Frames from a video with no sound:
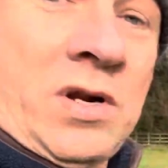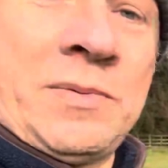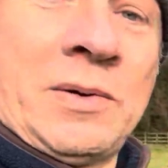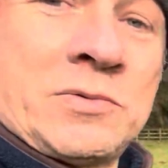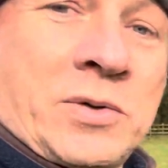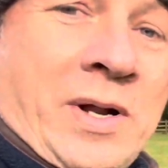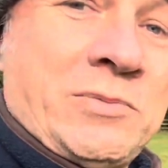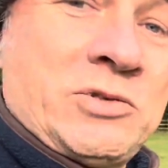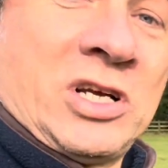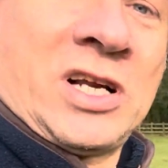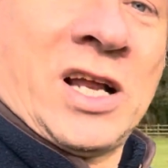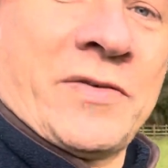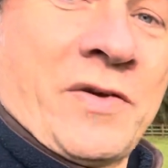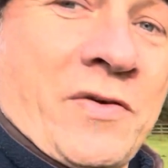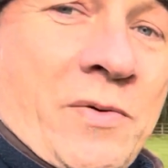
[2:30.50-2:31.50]
him up to an empty
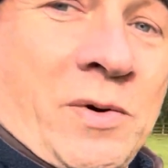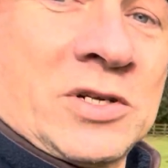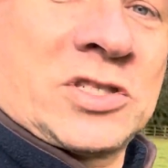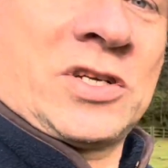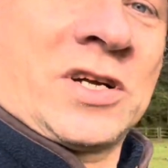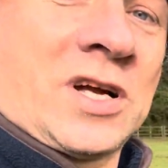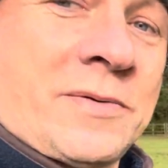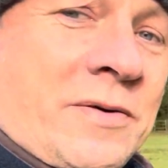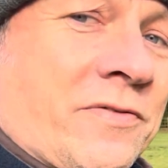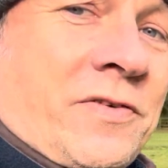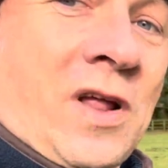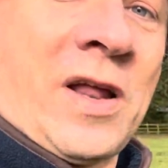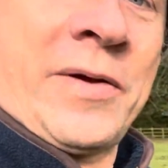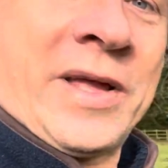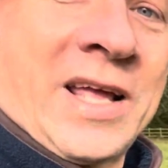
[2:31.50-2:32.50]
glove. If he wants to come and
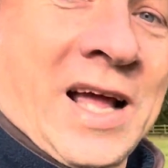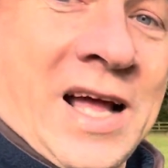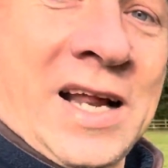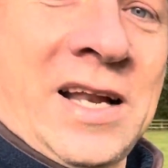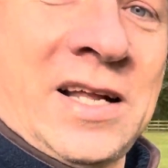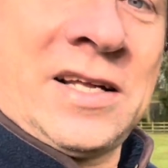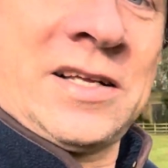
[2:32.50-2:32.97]
follow, he can.